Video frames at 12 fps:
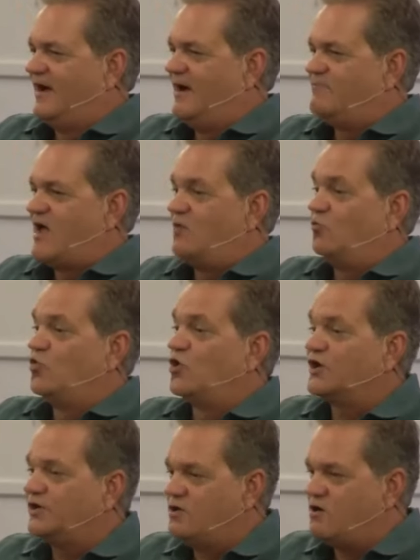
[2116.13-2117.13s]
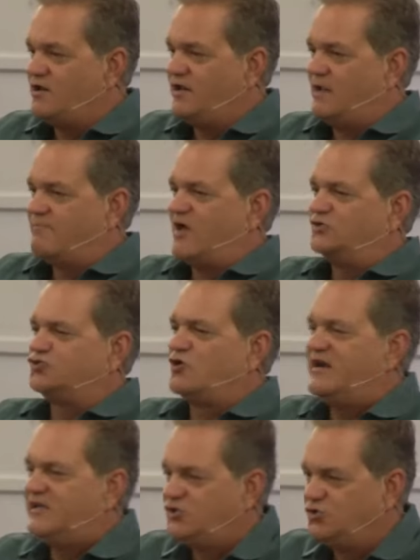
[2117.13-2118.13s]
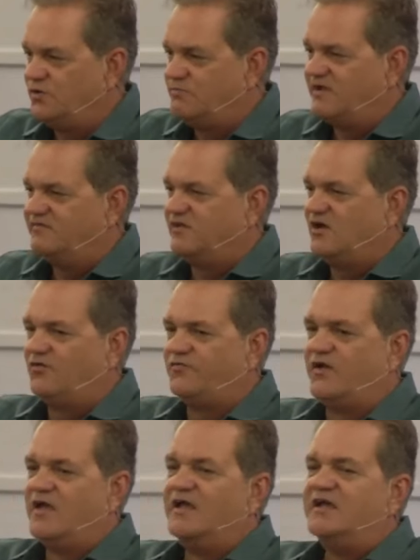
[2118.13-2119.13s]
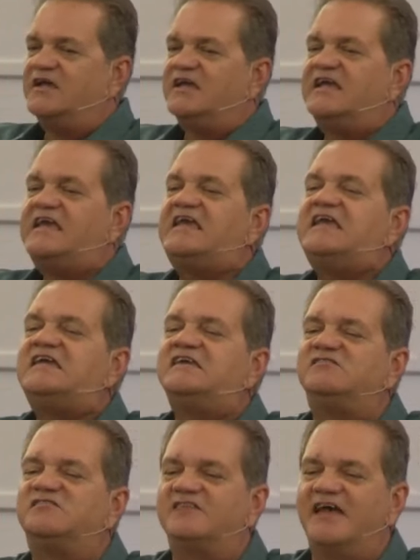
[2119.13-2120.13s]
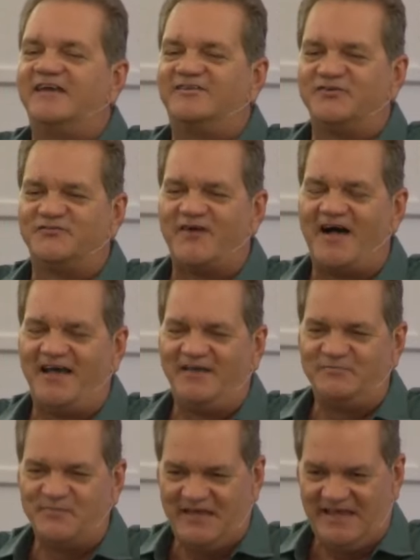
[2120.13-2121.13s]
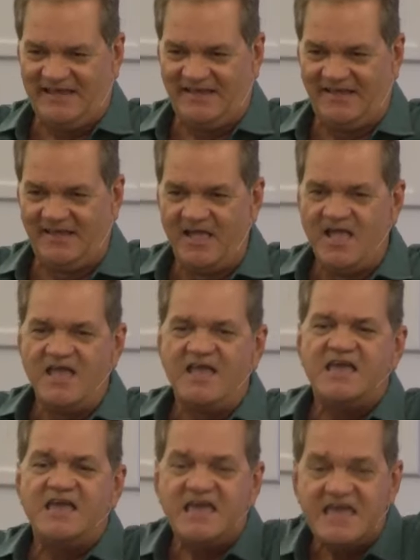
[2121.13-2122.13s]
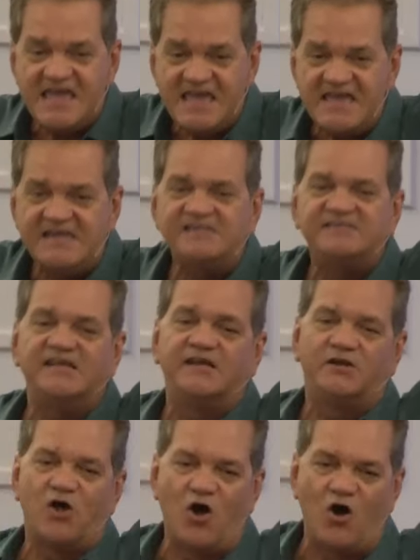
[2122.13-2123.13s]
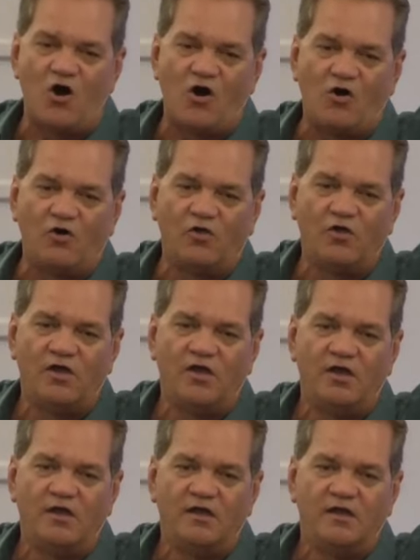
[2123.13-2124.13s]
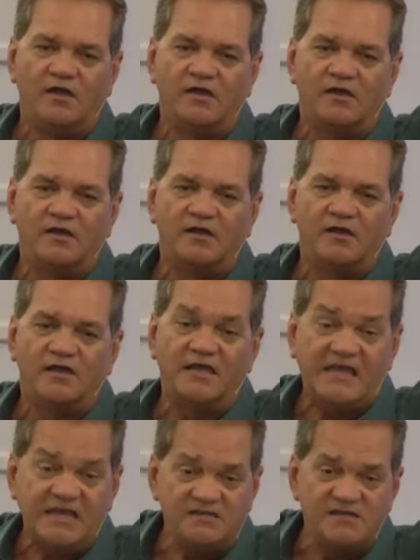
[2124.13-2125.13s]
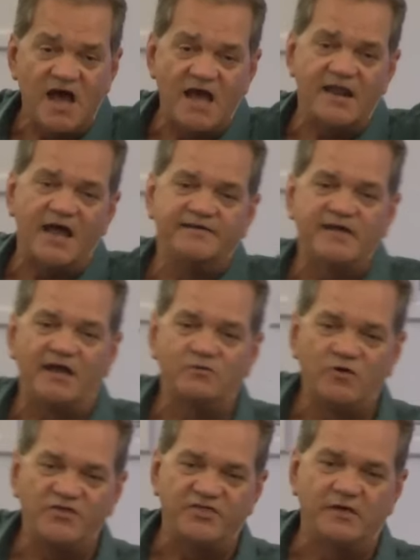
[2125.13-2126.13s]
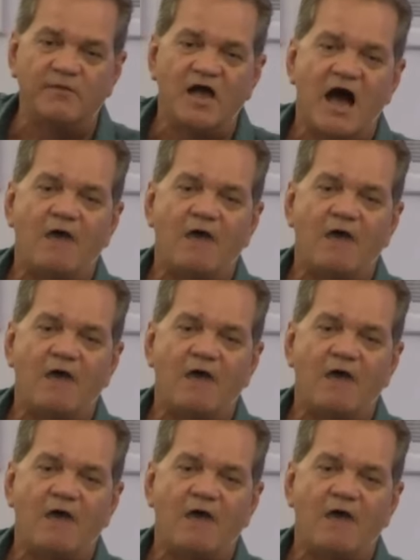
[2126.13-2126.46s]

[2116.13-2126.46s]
I'm not working on it, I'm not trying to do it myself. He sanctified me, He did it all. He died, I died with him.